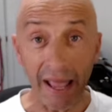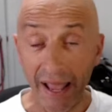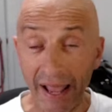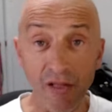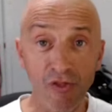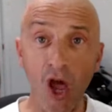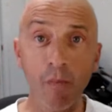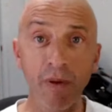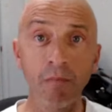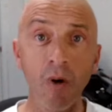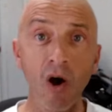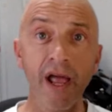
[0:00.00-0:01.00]

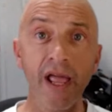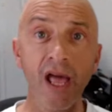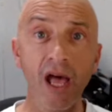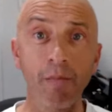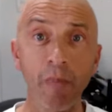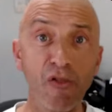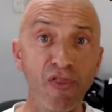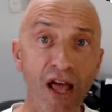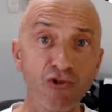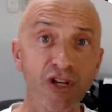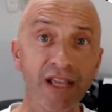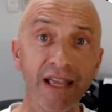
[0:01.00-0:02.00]
Ethiopian by birth
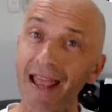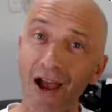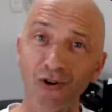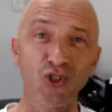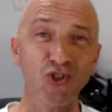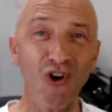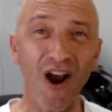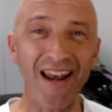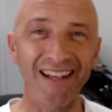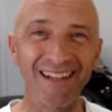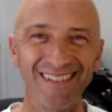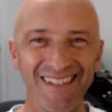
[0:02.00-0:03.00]
country and now
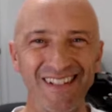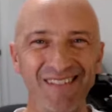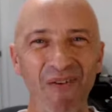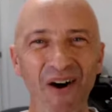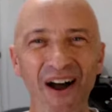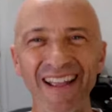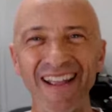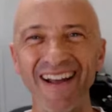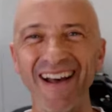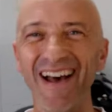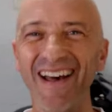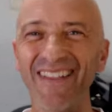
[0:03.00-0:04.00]
Australian by
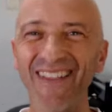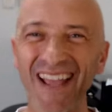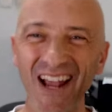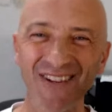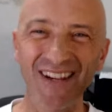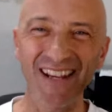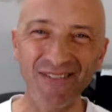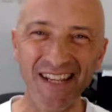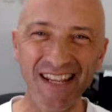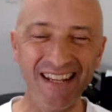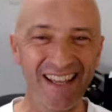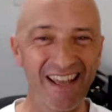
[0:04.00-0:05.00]
the country he lives
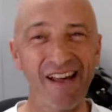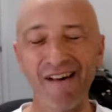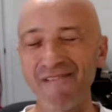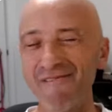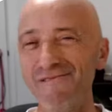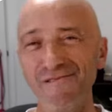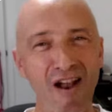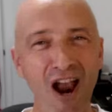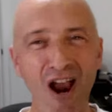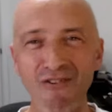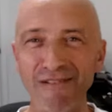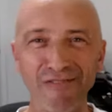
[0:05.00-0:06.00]
in.
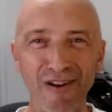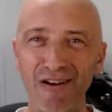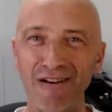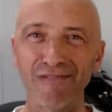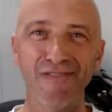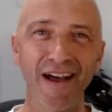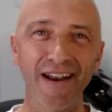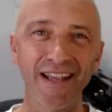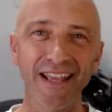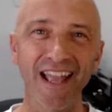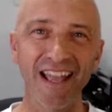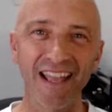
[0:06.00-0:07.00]
Very, very
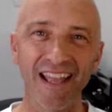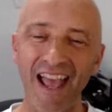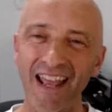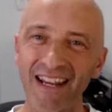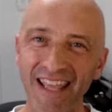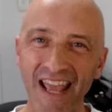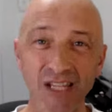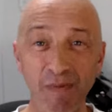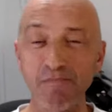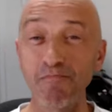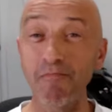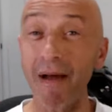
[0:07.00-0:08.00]
funny. And again, has
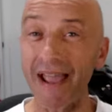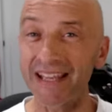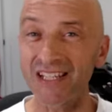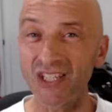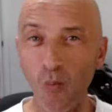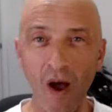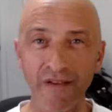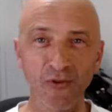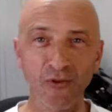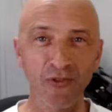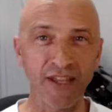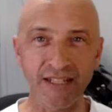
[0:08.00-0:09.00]
been making some waves
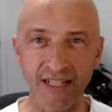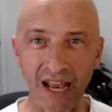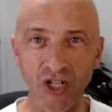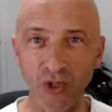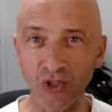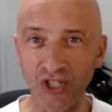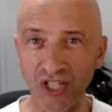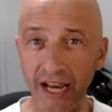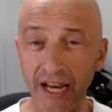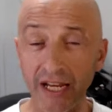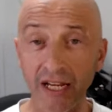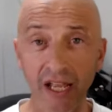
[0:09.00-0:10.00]
on the international scene.